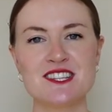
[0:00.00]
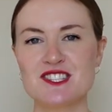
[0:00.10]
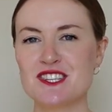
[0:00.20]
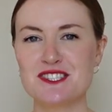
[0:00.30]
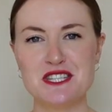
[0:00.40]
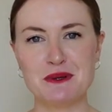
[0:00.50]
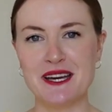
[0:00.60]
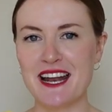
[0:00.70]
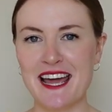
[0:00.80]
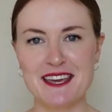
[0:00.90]
just do
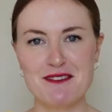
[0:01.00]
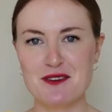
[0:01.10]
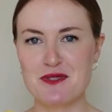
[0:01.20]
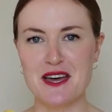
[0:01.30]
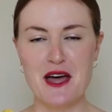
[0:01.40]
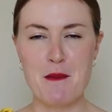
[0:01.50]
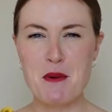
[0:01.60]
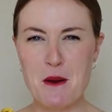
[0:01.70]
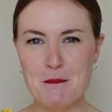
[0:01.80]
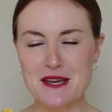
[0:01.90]
it. I give you the
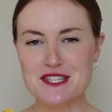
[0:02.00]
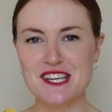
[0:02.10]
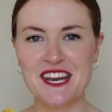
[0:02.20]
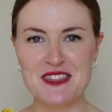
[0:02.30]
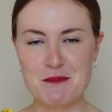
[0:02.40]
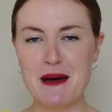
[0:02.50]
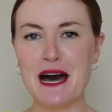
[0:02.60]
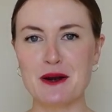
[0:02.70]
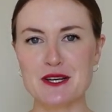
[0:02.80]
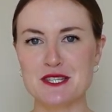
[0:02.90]
permission and the
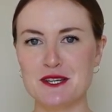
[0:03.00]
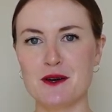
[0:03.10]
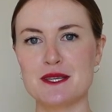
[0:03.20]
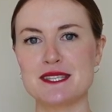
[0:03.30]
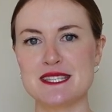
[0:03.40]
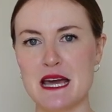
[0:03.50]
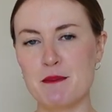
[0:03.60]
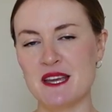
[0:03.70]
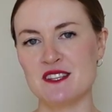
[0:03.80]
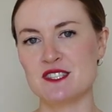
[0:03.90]
power to
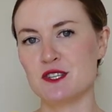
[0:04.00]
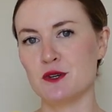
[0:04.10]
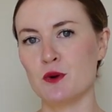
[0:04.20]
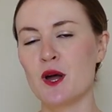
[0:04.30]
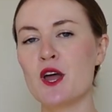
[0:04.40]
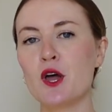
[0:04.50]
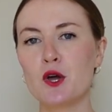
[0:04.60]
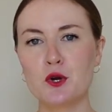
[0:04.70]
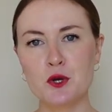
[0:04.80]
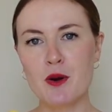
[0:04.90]
step into
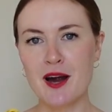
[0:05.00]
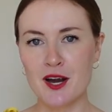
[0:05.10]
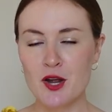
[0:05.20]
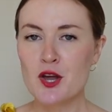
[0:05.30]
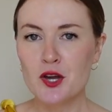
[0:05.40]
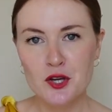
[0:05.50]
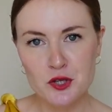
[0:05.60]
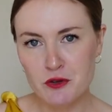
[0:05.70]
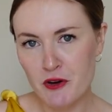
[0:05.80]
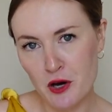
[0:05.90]
who you are,
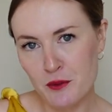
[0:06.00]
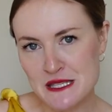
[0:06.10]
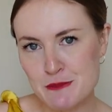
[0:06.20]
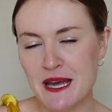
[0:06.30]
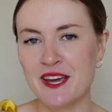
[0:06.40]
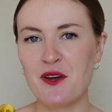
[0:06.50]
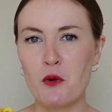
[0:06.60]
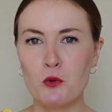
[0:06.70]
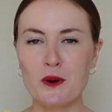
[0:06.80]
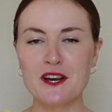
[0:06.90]
you've always been,
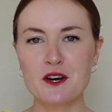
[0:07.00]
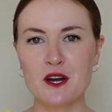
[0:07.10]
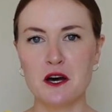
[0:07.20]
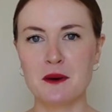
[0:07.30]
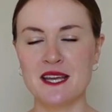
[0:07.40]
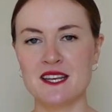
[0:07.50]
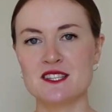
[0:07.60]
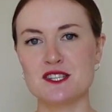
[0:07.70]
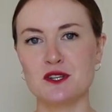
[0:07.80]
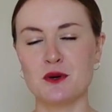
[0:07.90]
where you're going
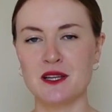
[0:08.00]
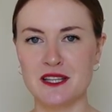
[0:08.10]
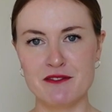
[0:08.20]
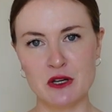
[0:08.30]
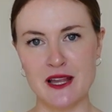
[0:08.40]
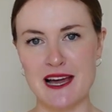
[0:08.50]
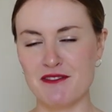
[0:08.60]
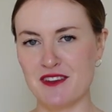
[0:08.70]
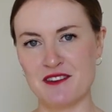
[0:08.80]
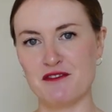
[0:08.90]
to live your
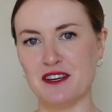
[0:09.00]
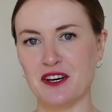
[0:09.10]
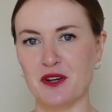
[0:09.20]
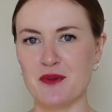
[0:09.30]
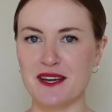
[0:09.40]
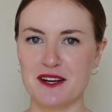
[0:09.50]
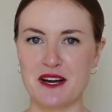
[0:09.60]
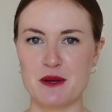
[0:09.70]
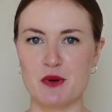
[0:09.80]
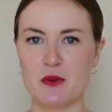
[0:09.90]
life and feel
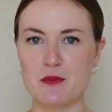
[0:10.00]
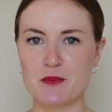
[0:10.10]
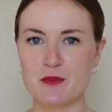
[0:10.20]
incredible.